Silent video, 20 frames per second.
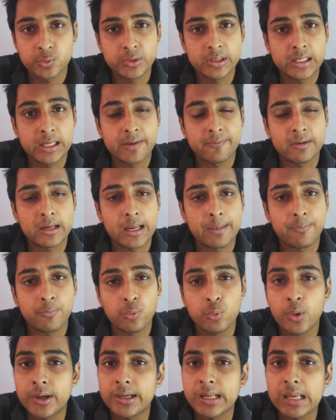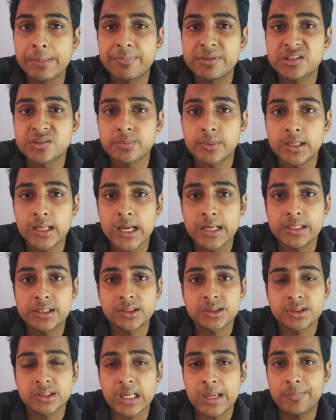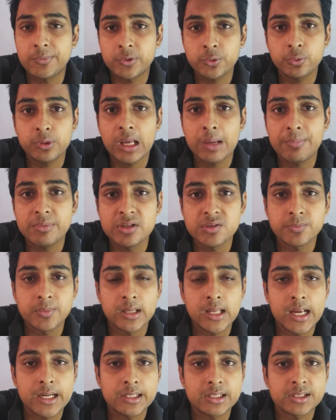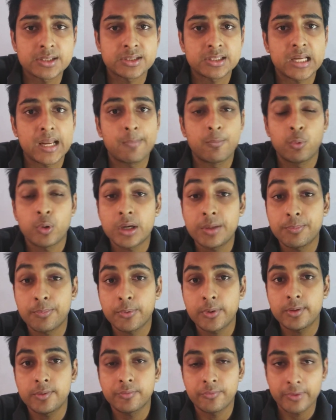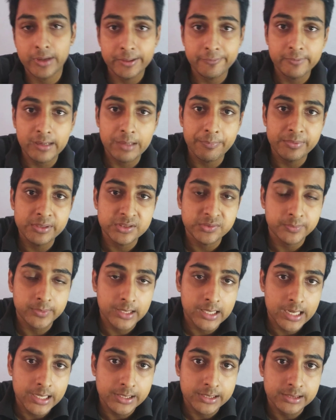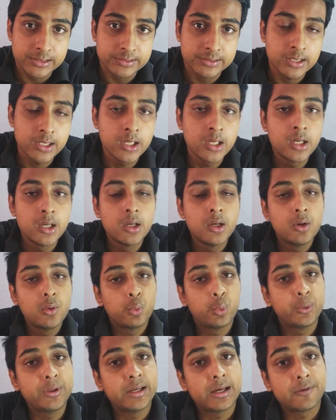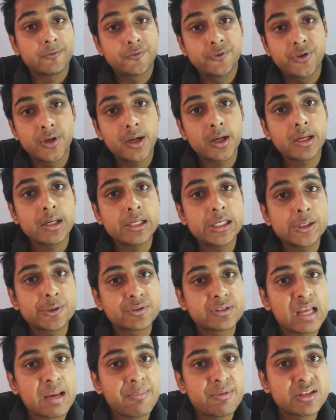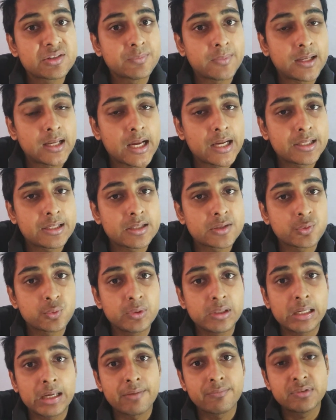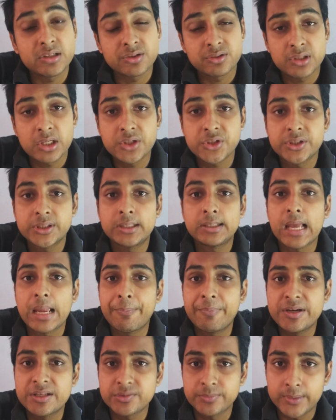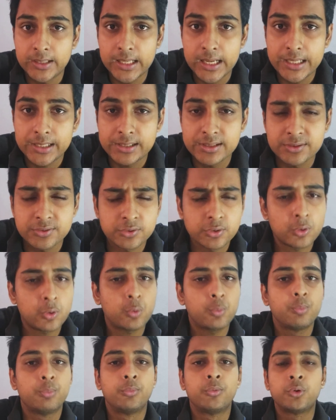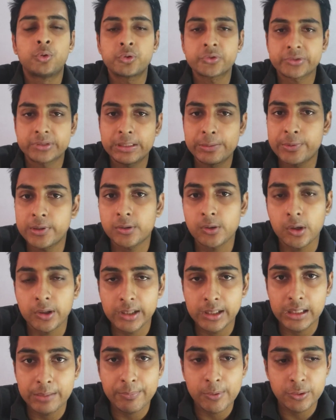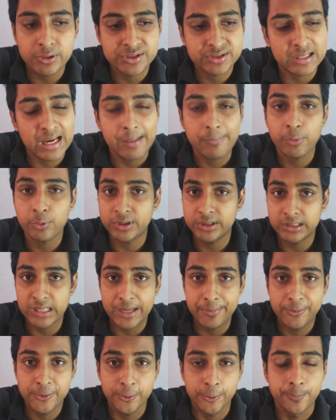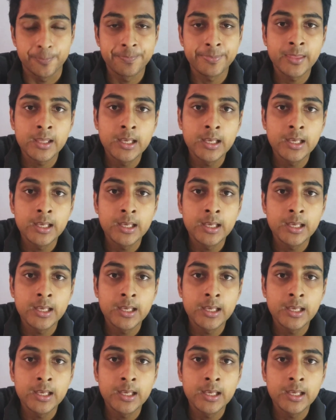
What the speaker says: We have type 1 diabetes mellitus, type 2 diabetes mellitus, type 1.5 diabetes mellitus. We have drug induced diabetes mellitus, we have gestational diabetes mellitus. So mostly we are talking about this type 1 and type 2.